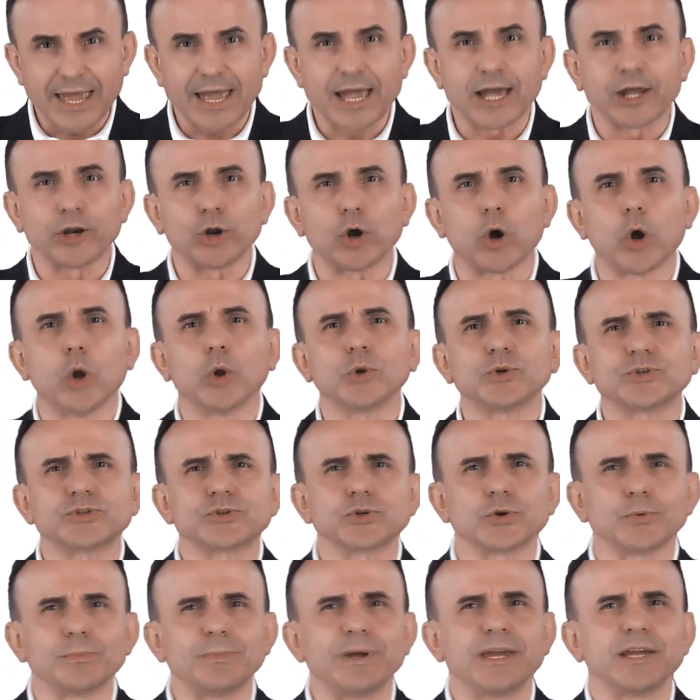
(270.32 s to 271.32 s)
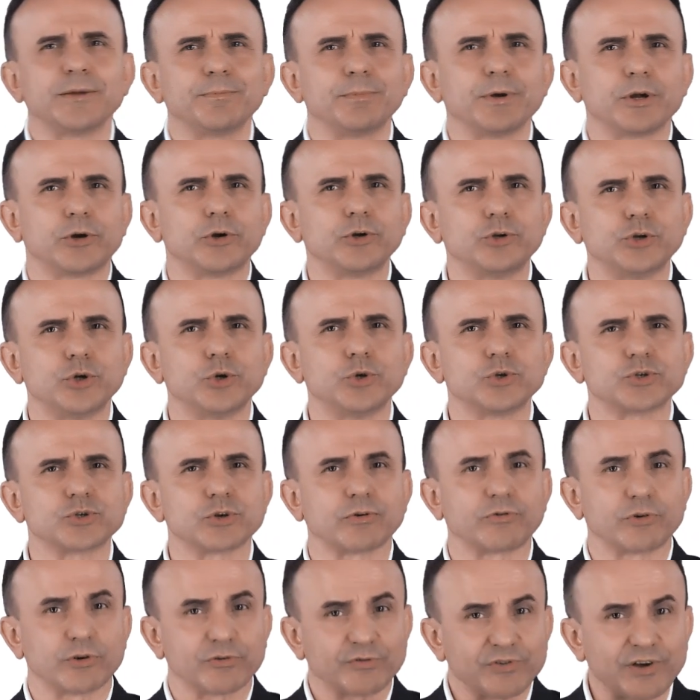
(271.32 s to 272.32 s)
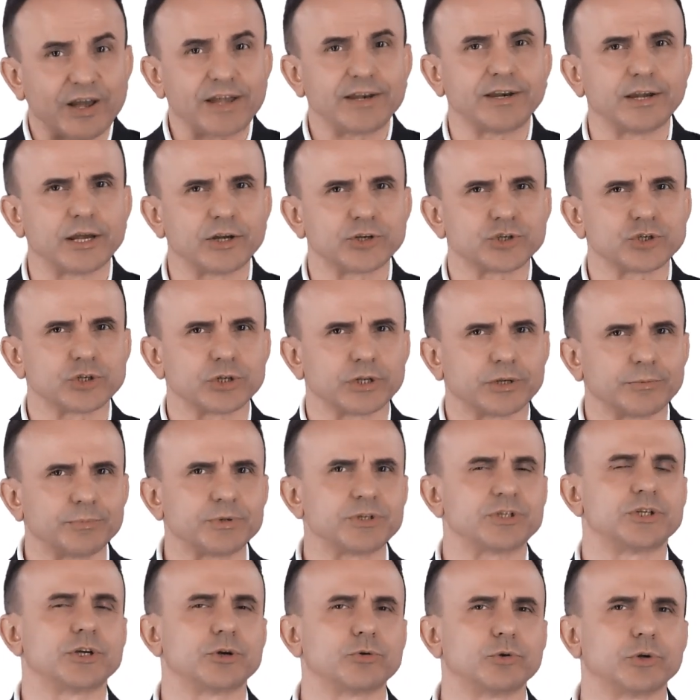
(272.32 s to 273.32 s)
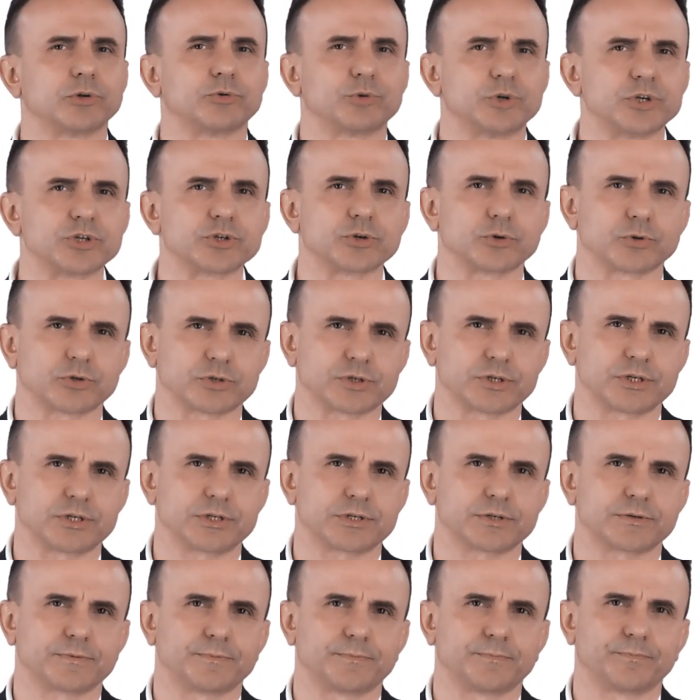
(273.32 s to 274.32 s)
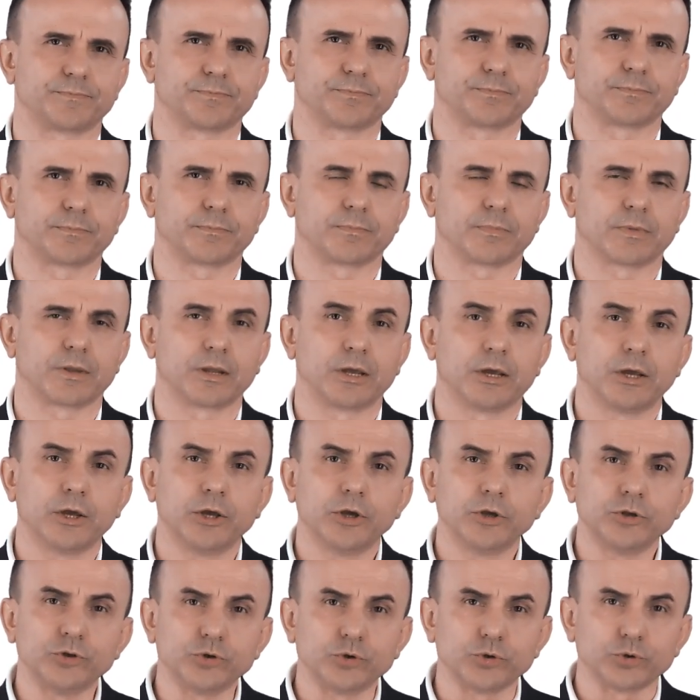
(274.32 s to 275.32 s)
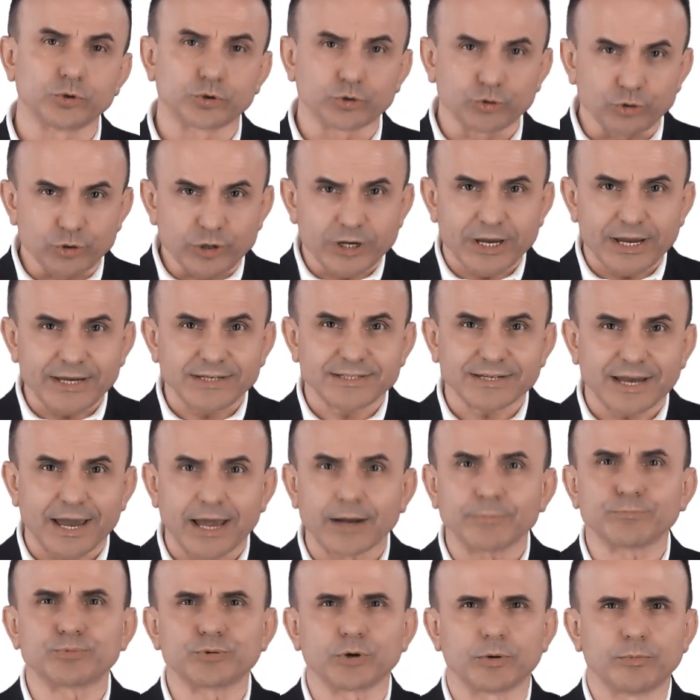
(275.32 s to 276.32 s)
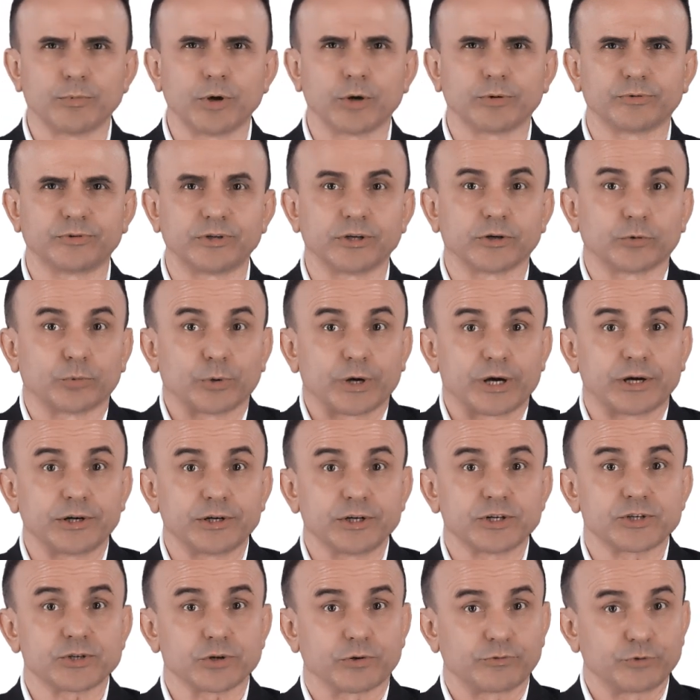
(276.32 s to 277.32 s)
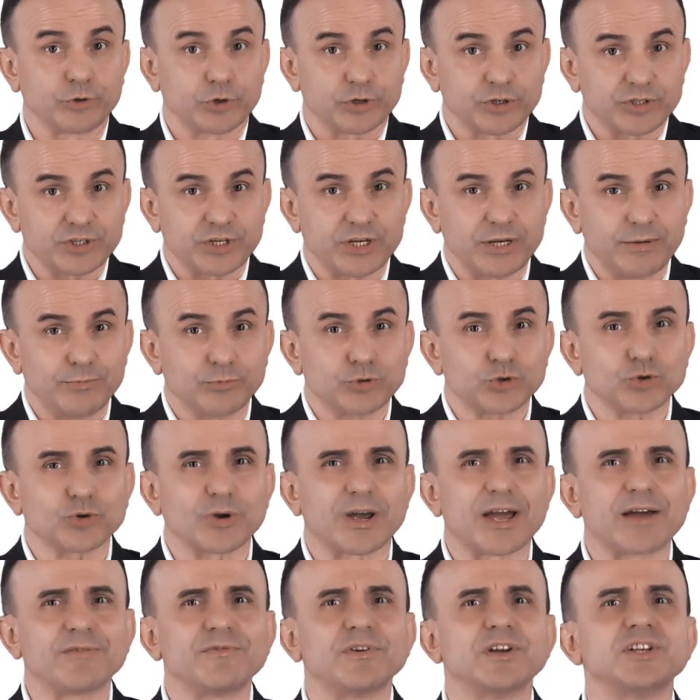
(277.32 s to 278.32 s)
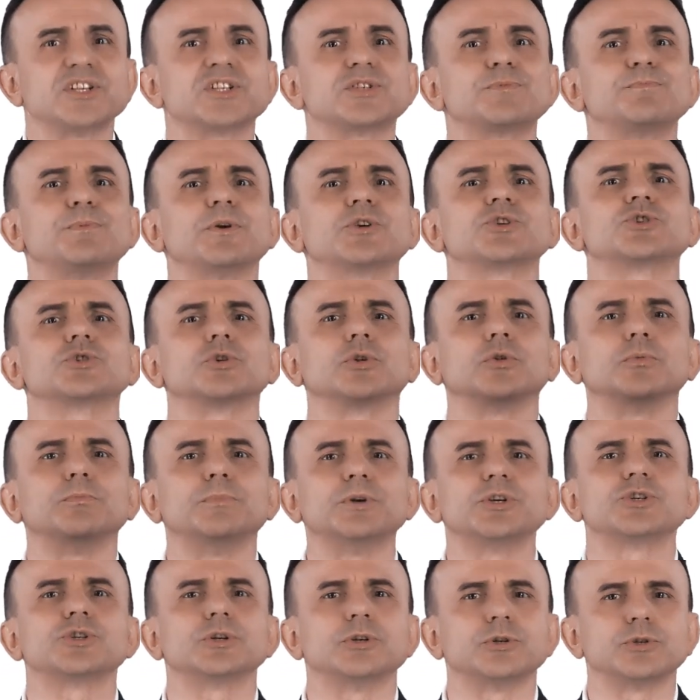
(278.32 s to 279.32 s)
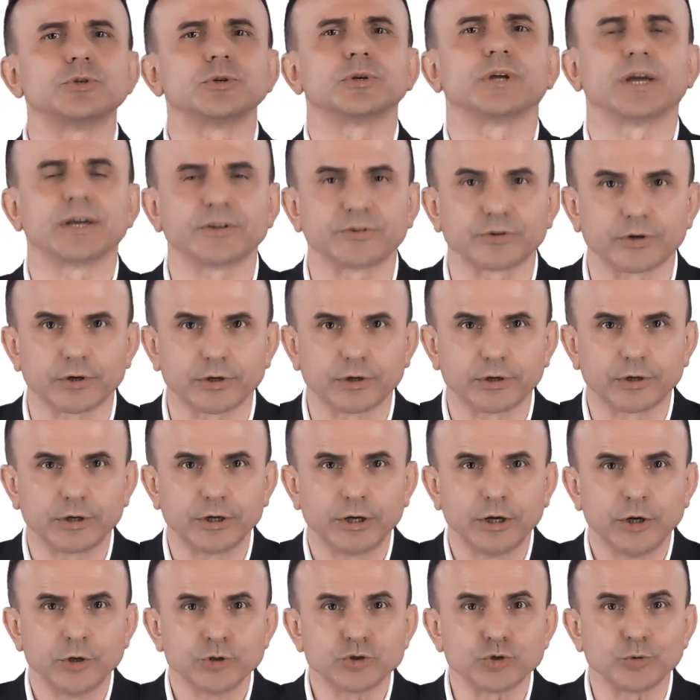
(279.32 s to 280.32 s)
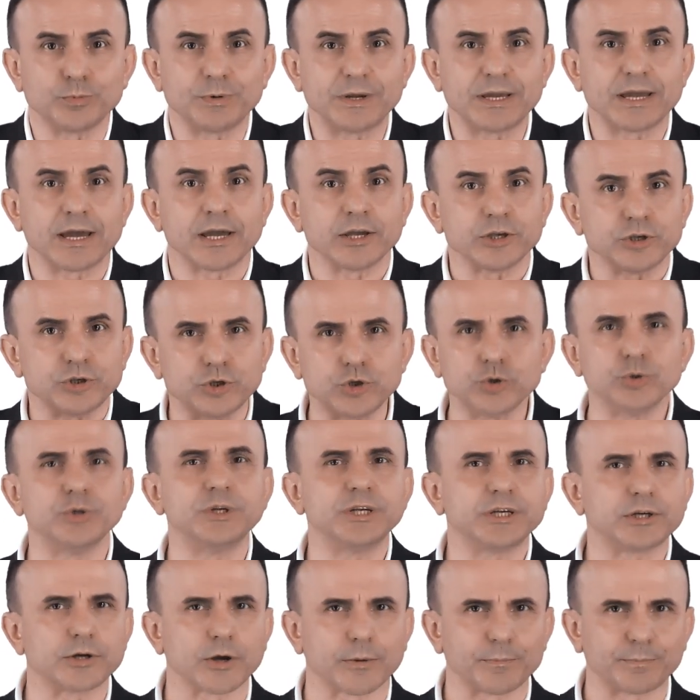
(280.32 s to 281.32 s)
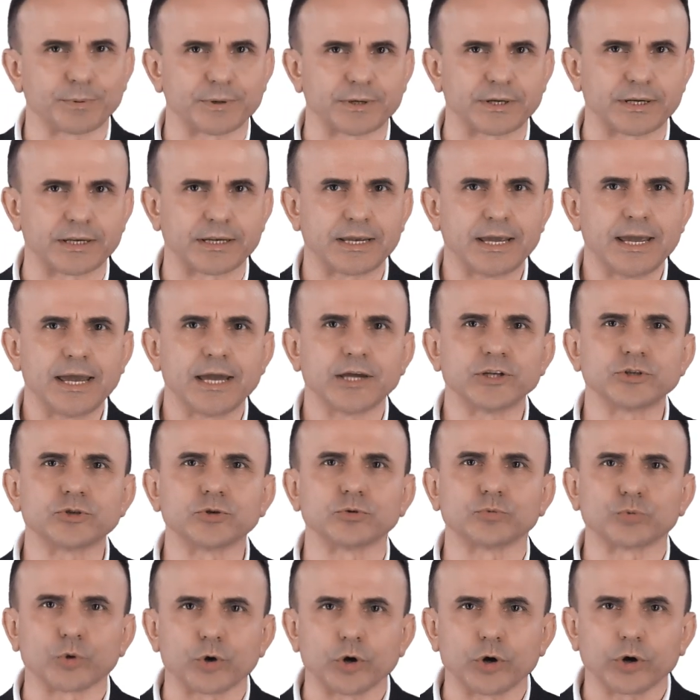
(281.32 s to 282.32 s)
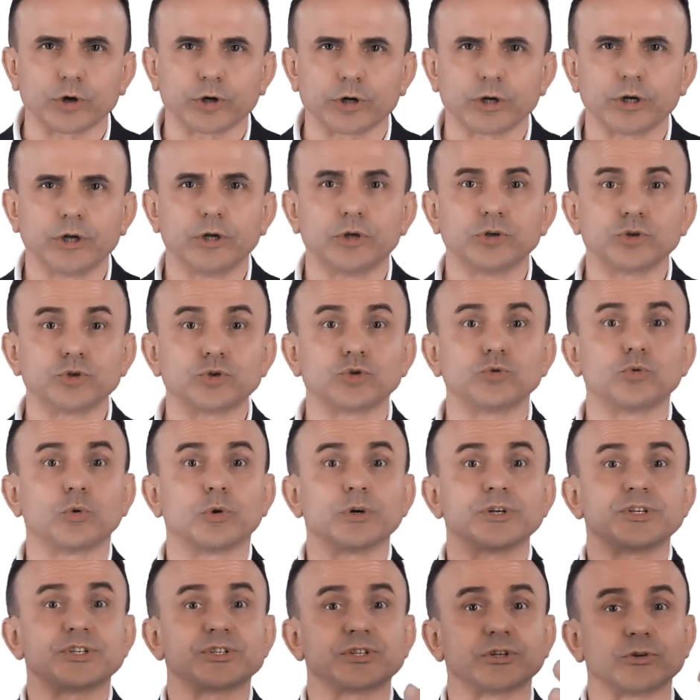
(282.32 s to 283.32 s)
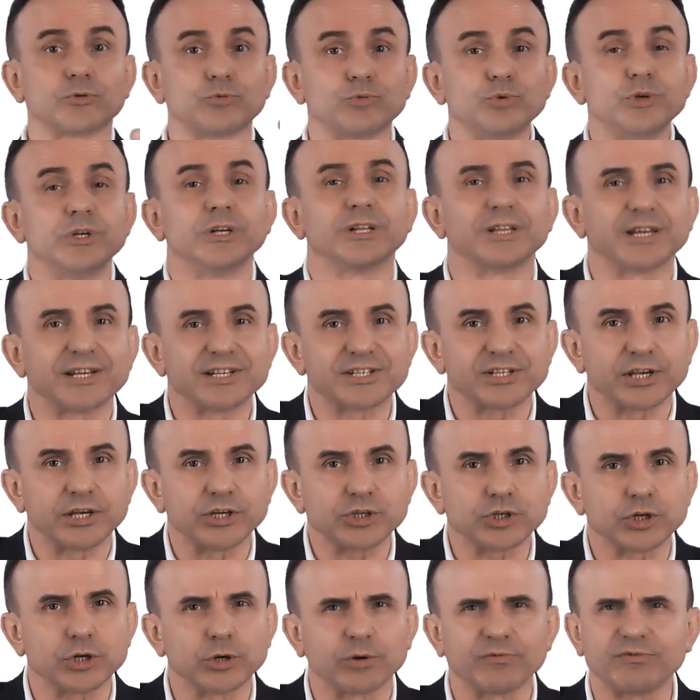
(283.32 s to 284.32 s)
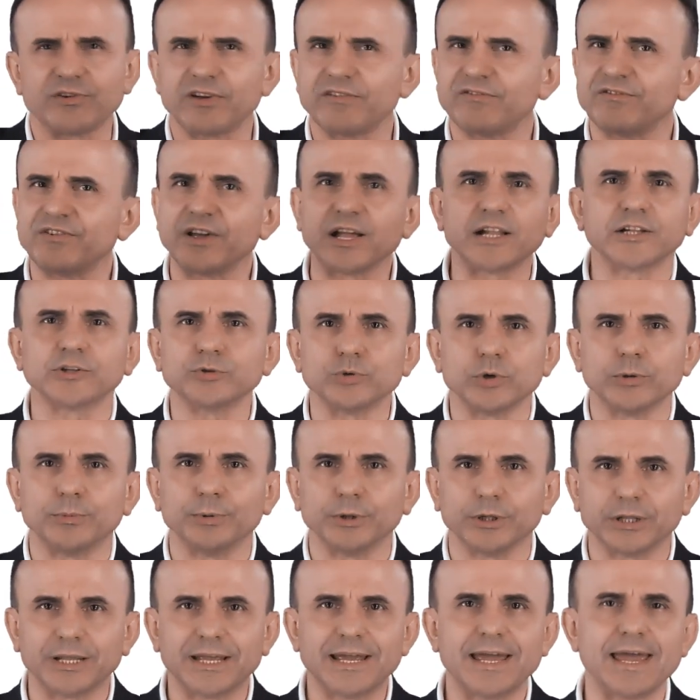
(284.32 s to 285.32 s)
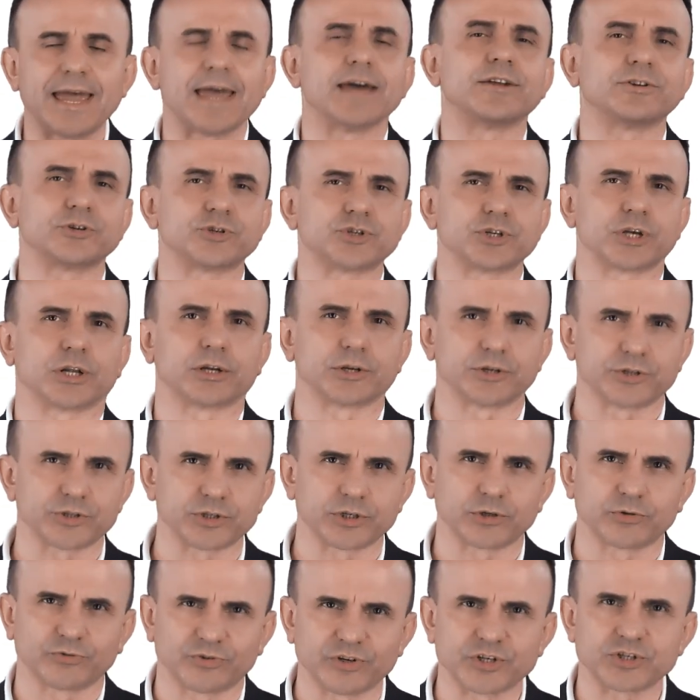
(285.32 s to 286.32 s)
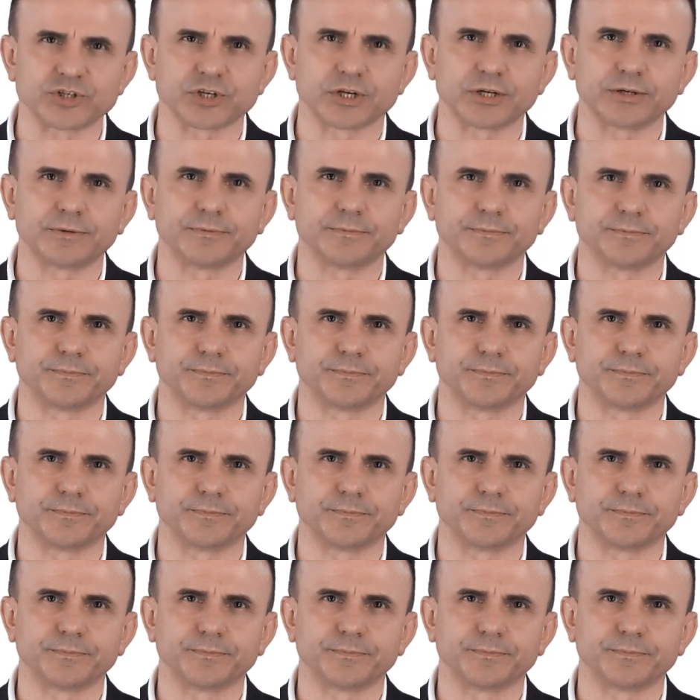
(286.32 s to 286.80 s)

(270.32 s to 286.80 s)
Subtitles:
and also make better use of your financial and material resources. You create and promote the awareness of your team to have a special mission together, to be a unique company, and to work towards the realization of a valuable and challenging vision.